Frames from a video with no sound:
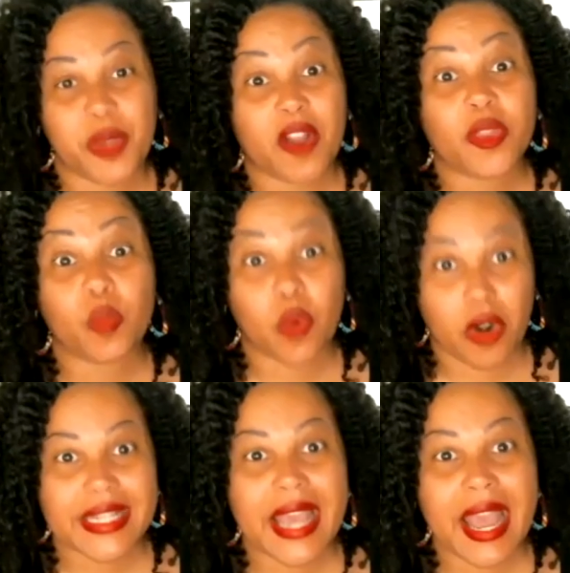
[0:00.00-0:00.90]
them word
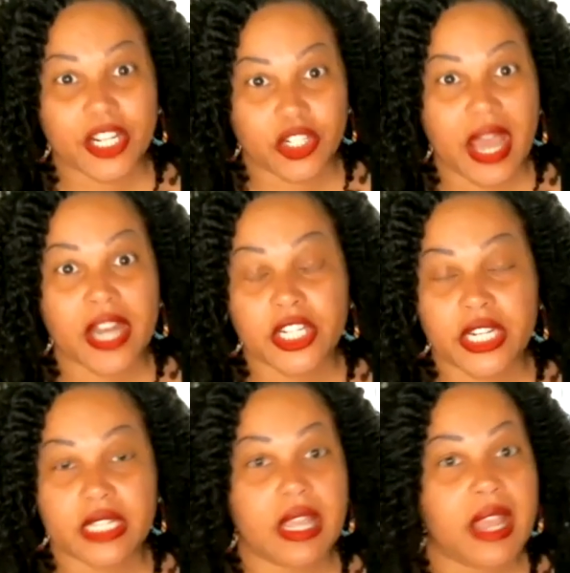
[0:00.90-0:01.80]
attack
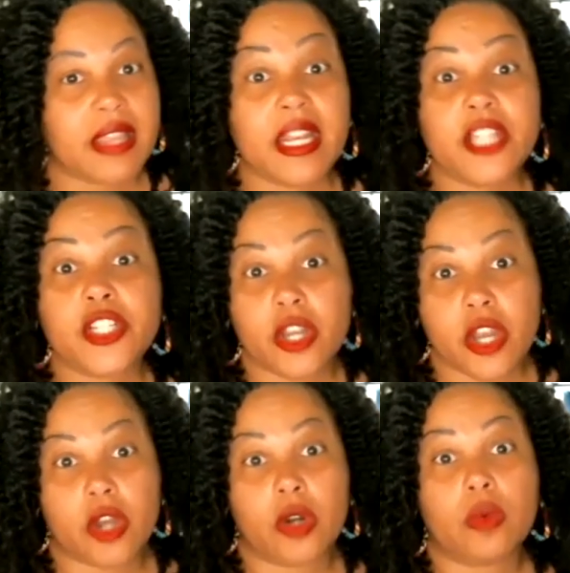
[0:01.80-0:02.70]
strategies. They need to
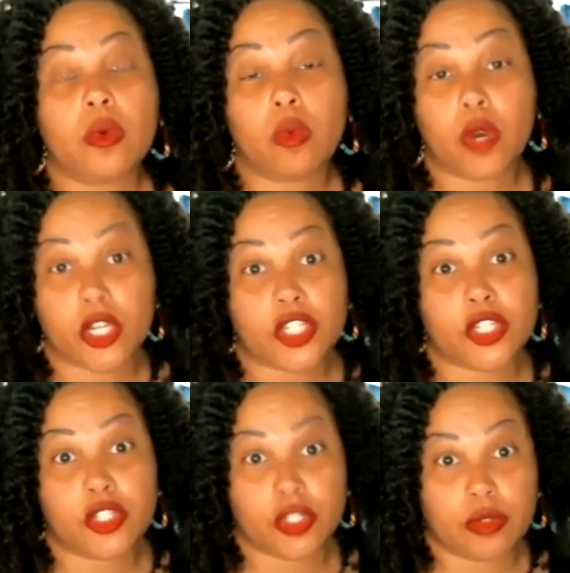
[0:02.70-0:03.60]
know what to
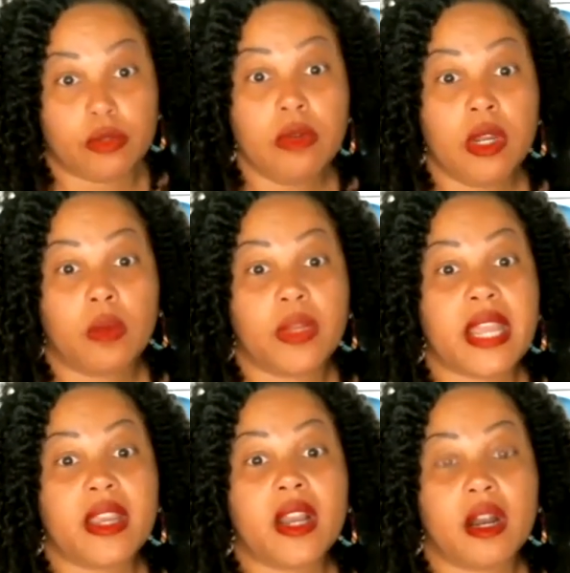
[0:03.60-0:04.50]
do when
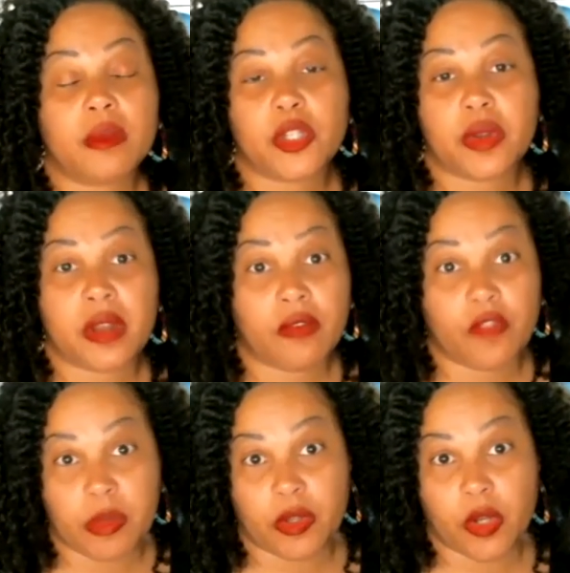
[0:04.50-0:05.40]
they come to an
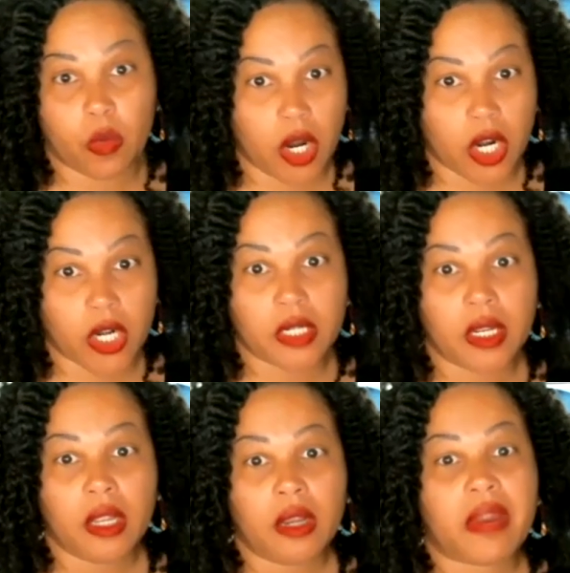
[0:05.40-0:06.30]
unfamiliar word,
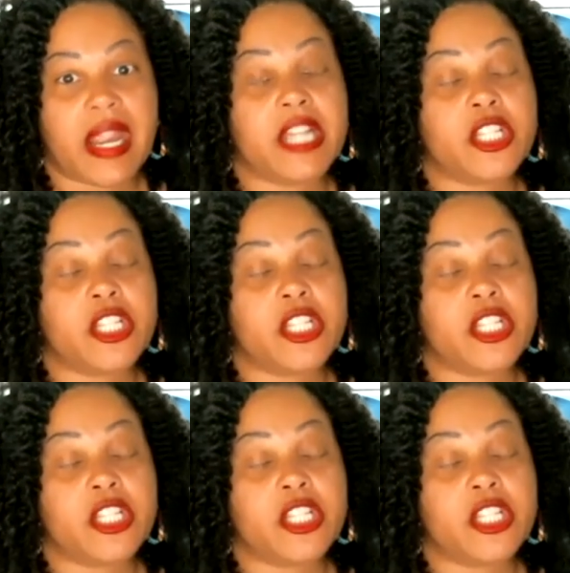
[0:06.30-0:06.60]
right?